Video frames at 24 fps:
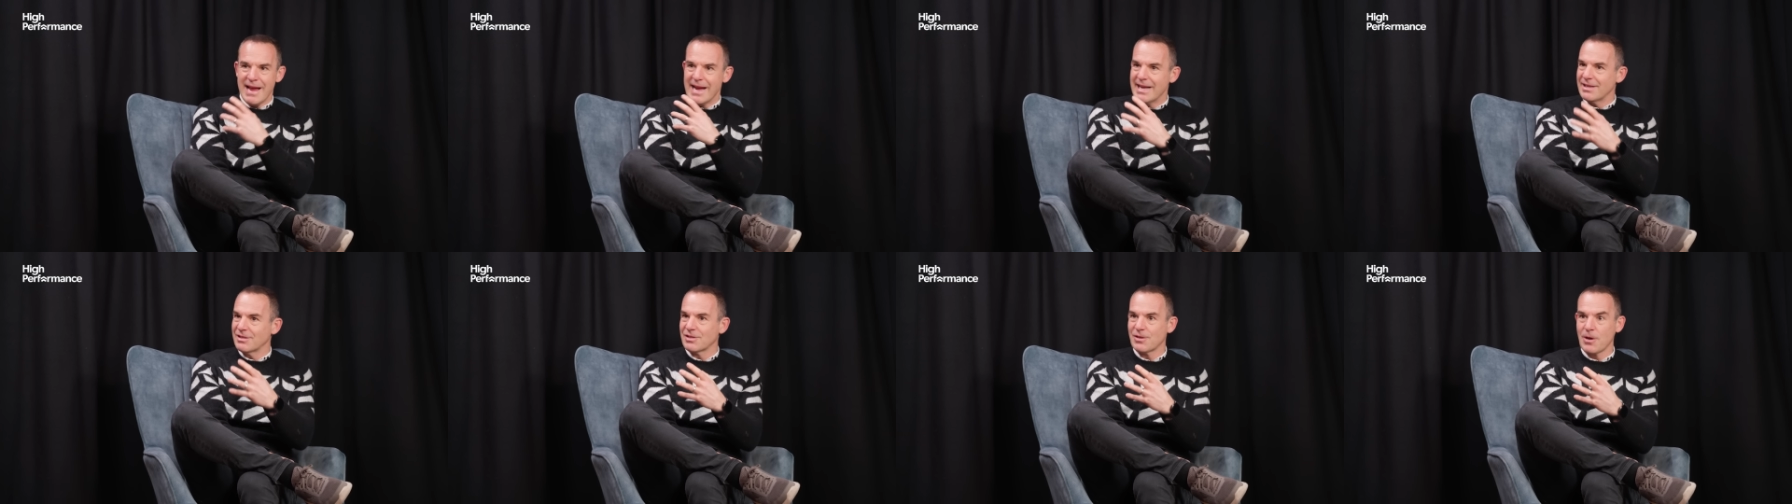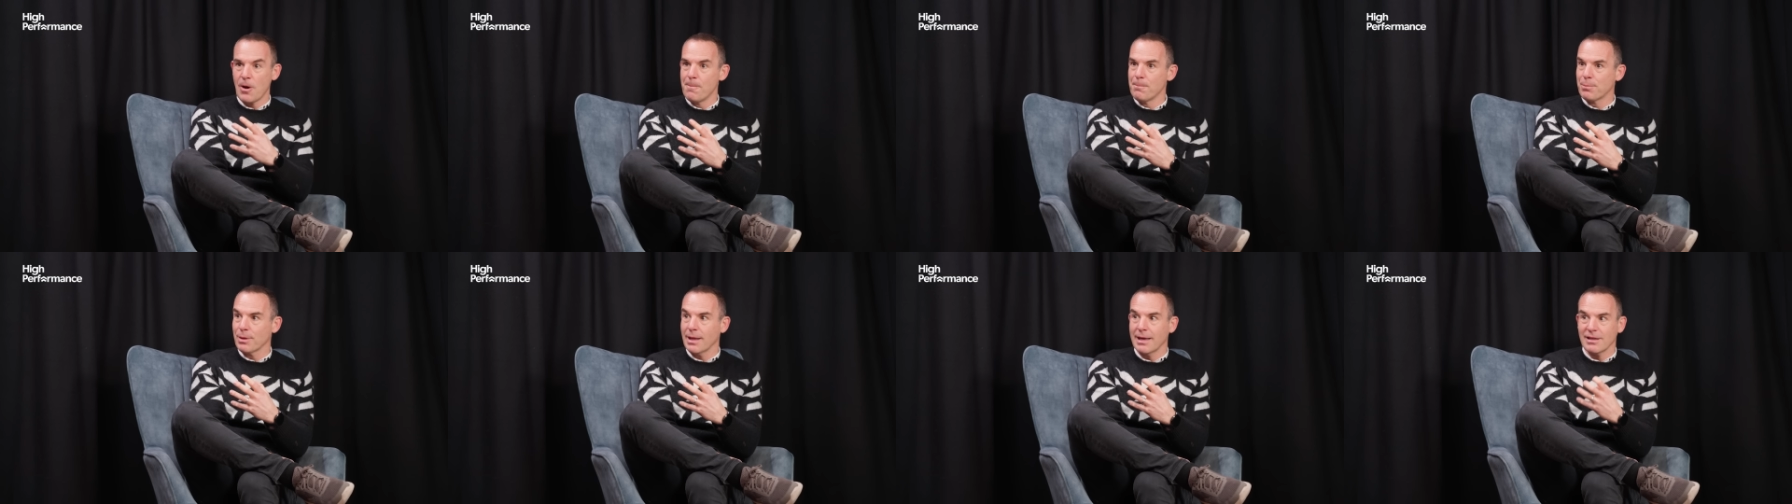It's
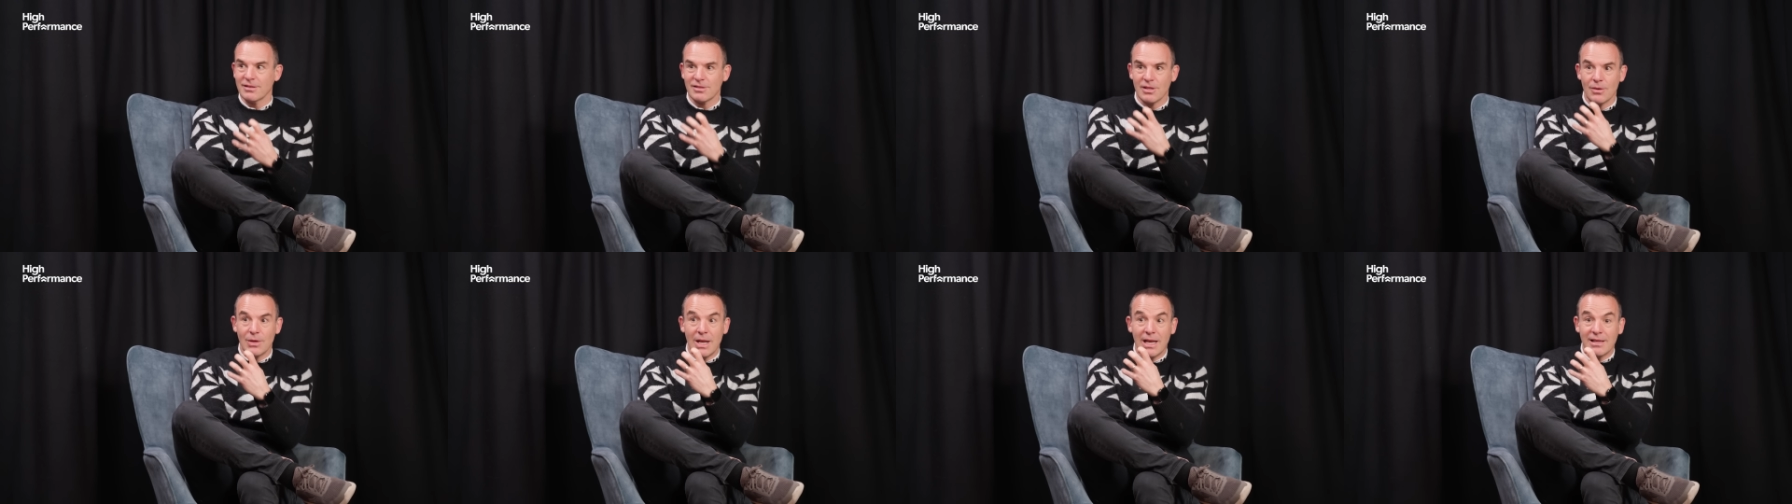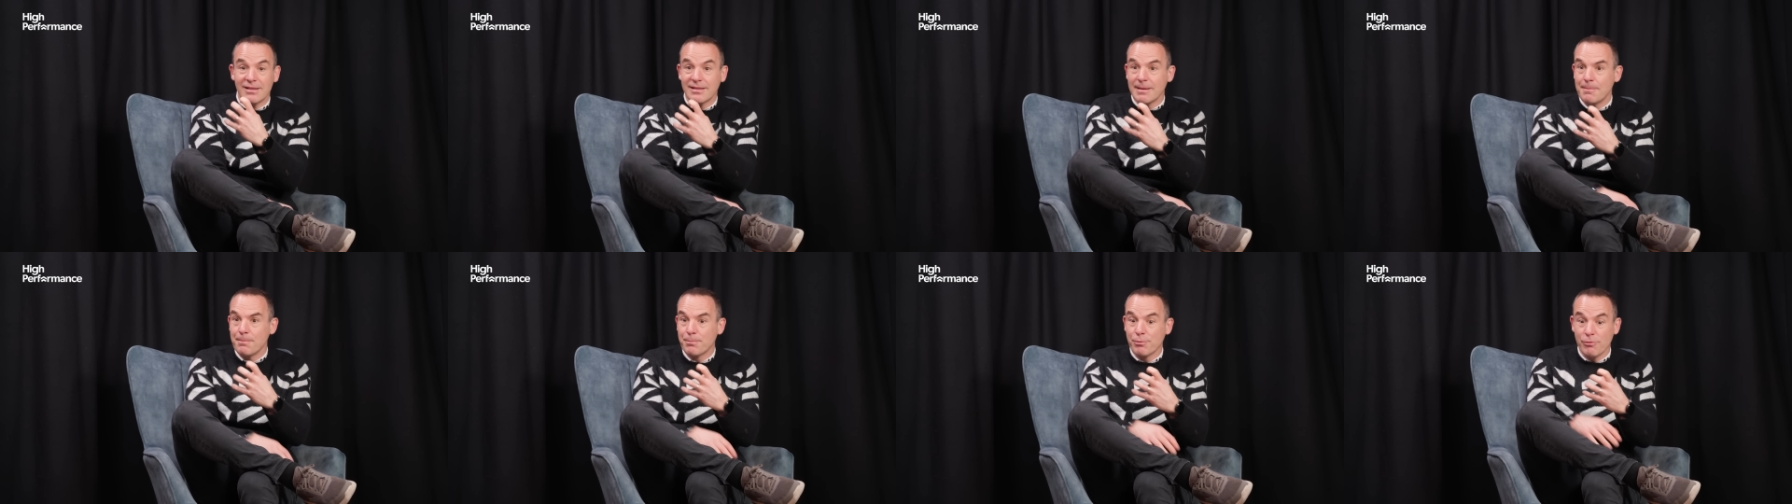complex, so
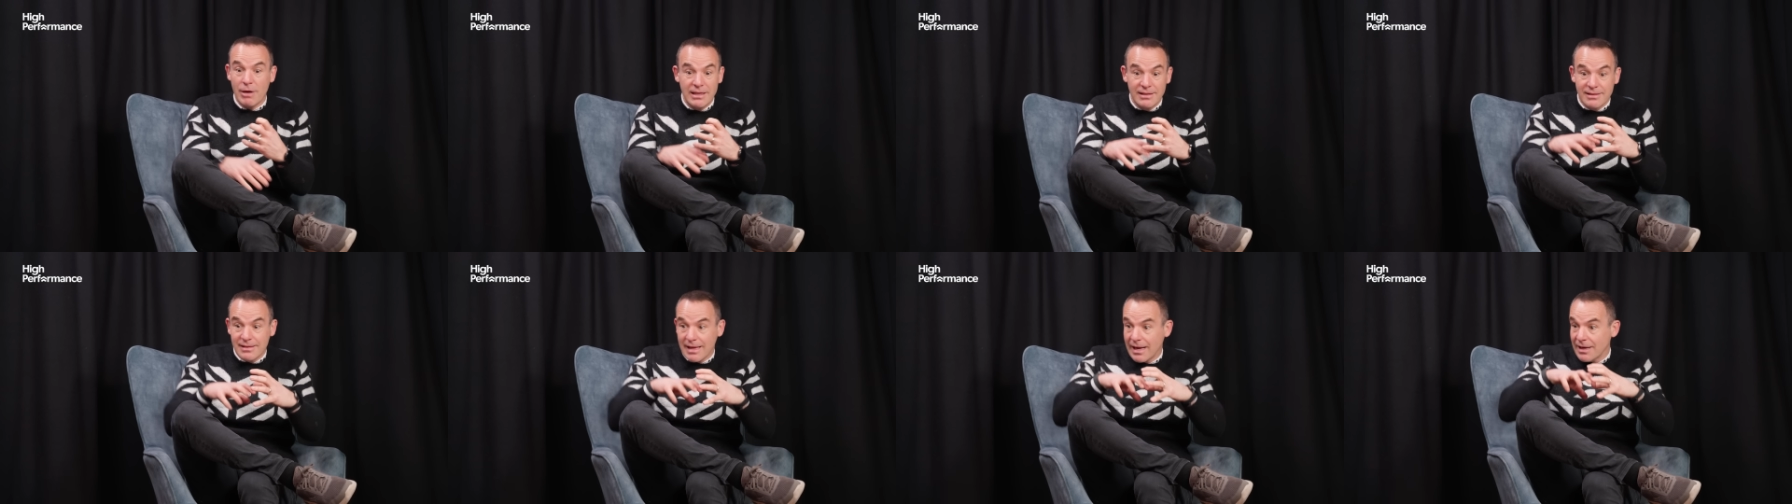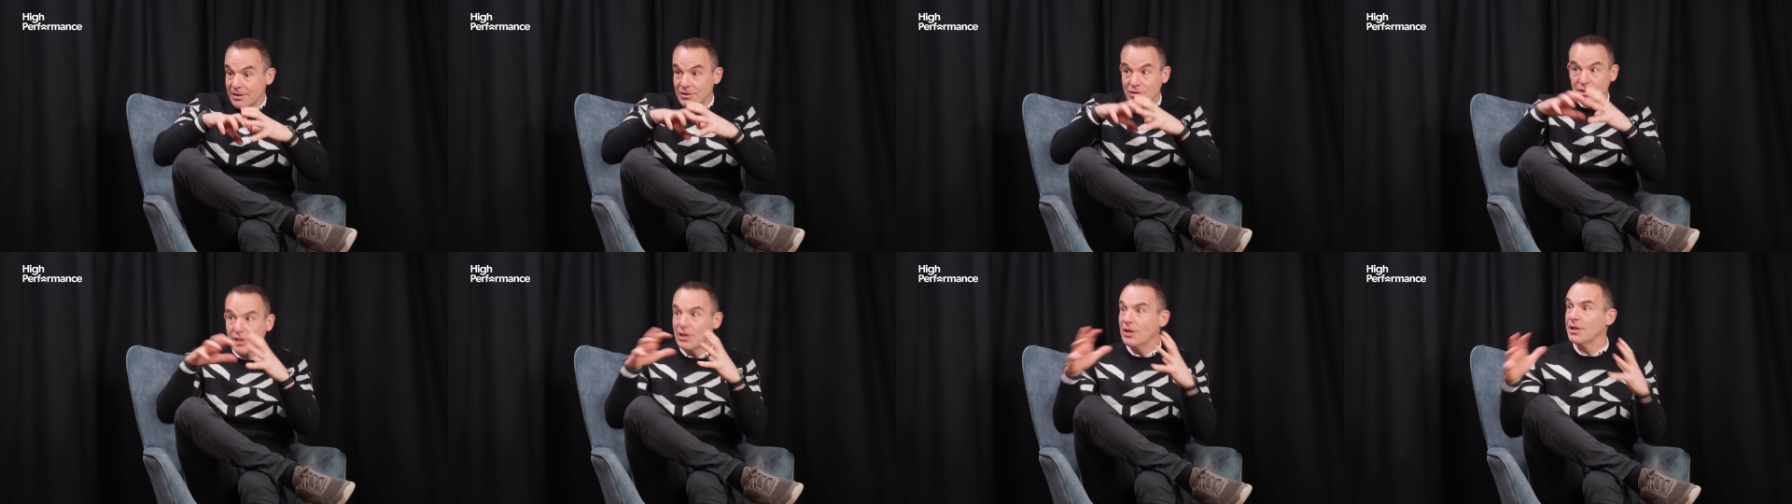let's embrace that
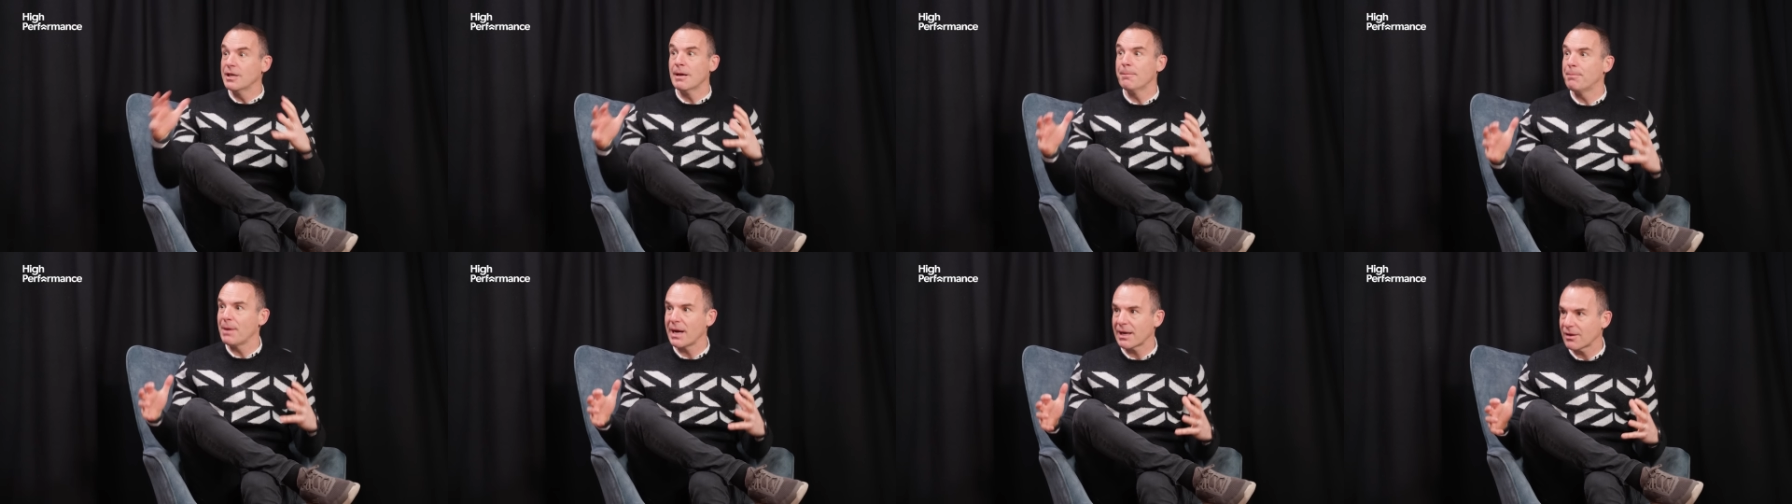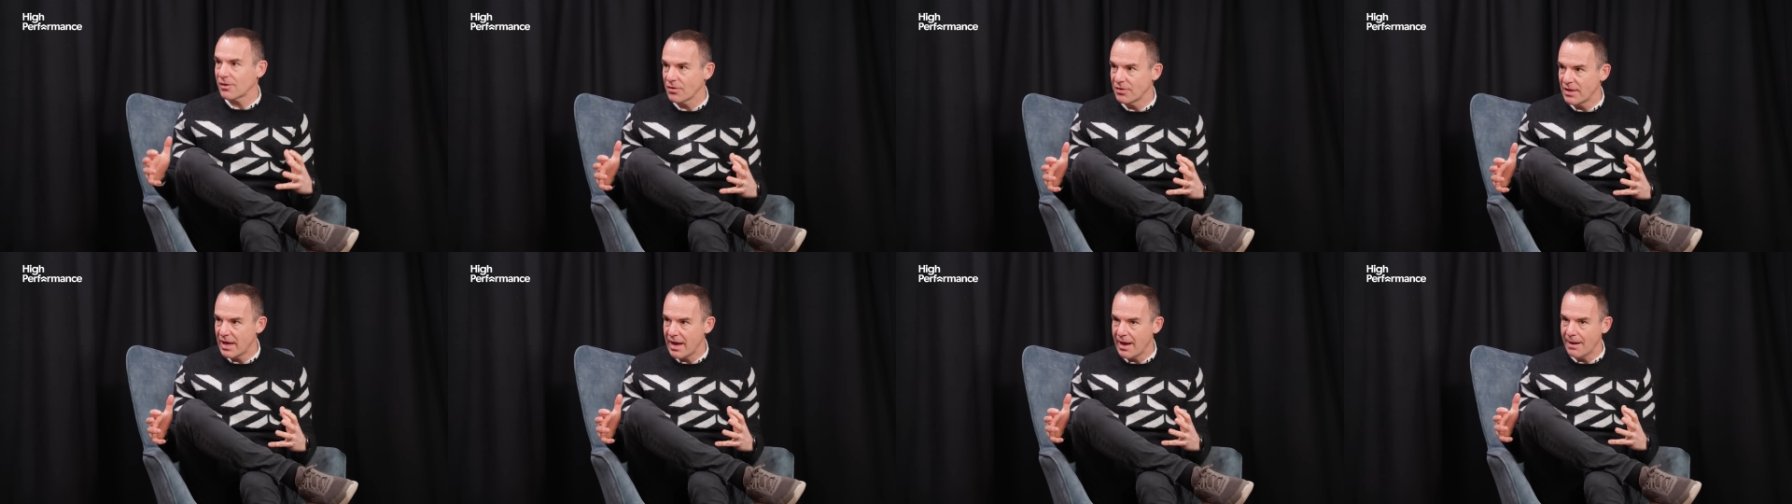and turn it back
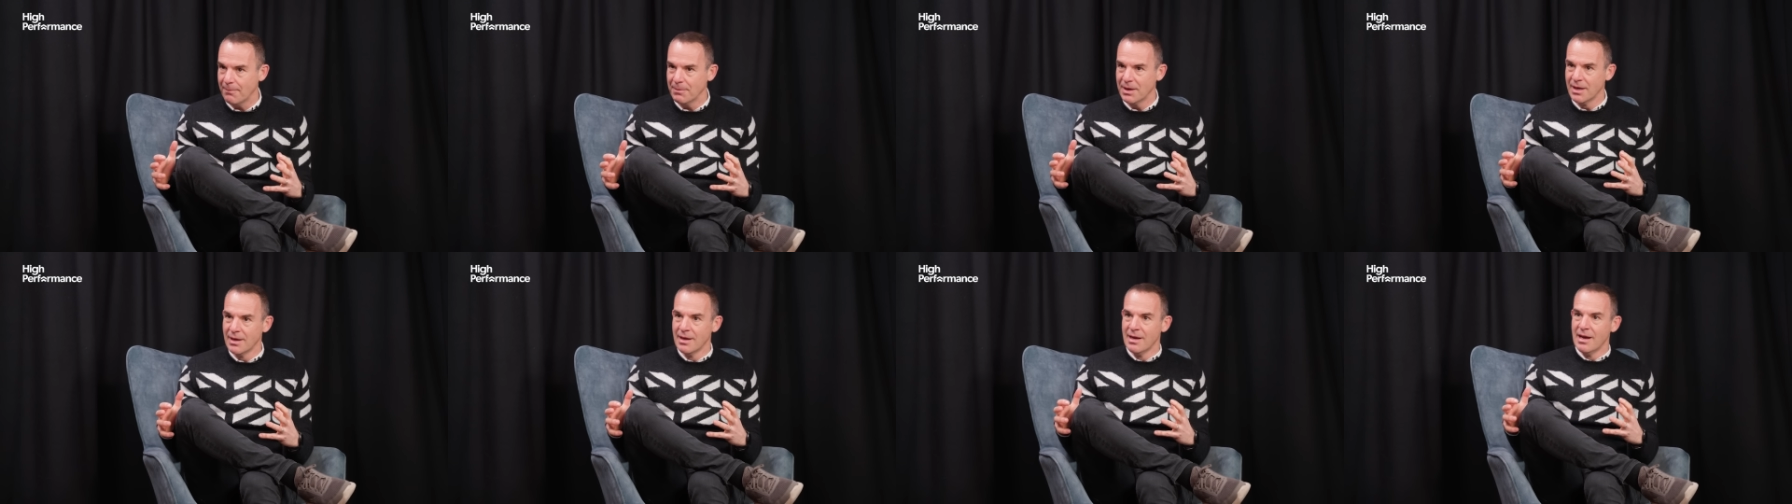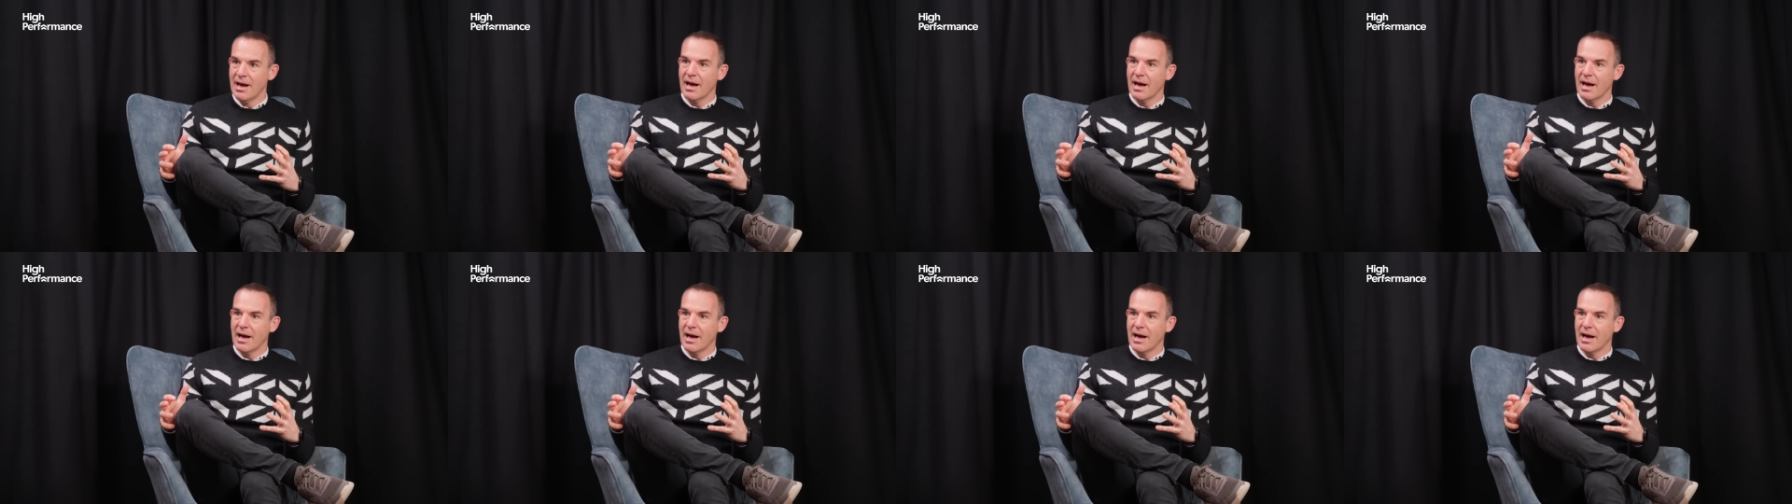on them.